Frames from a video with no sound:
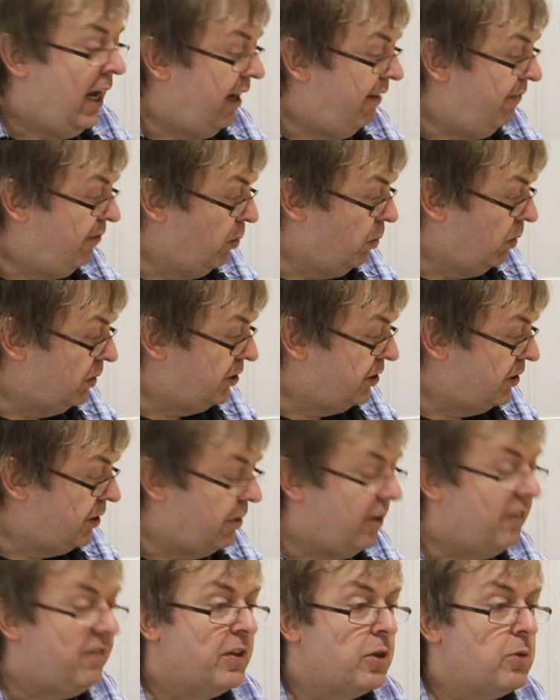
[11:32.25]
If you want to
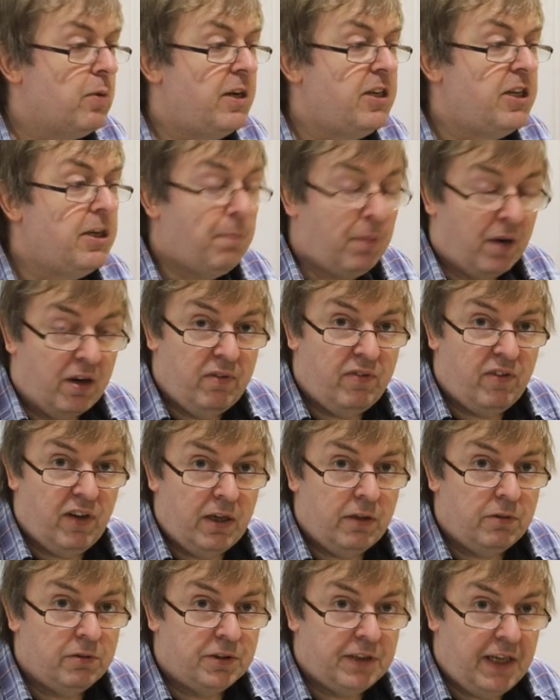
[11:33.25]
do it for 20
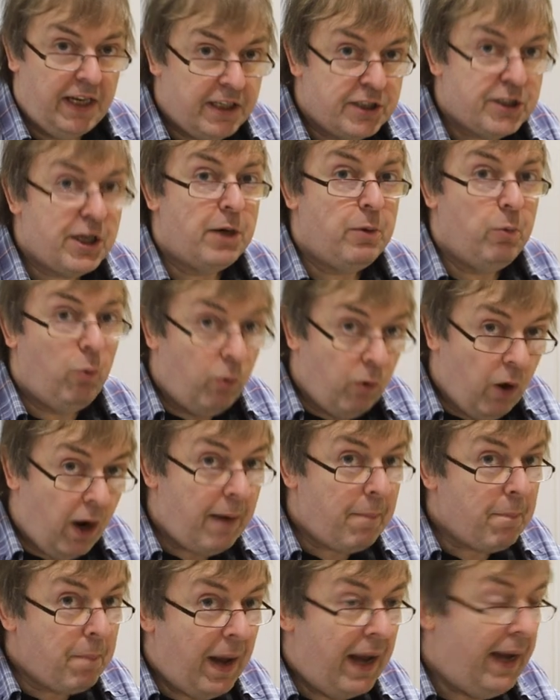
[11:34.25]
profiles, it's a
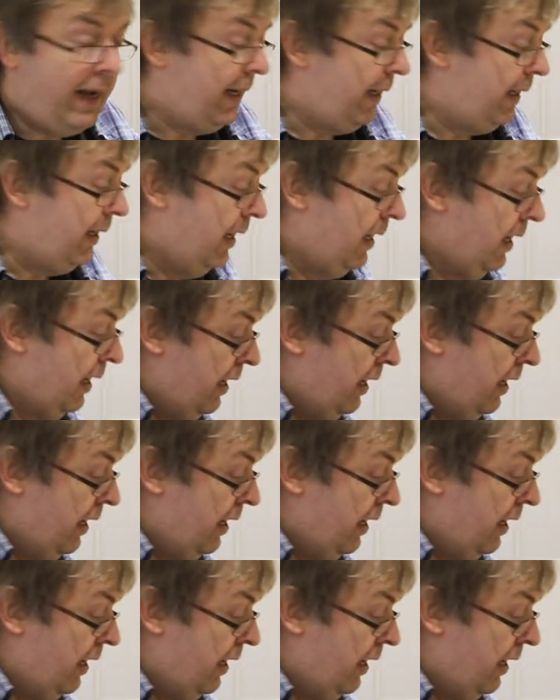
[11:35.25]
right pain.